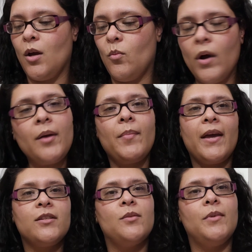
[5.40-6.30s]
welcome
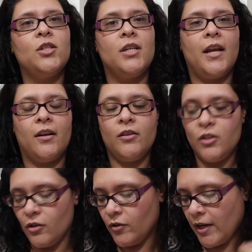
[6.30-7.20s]
back to my channel. It's
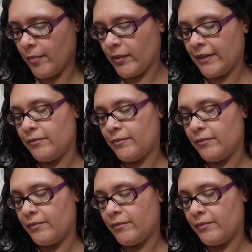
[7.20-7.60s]
your girl Kimberly.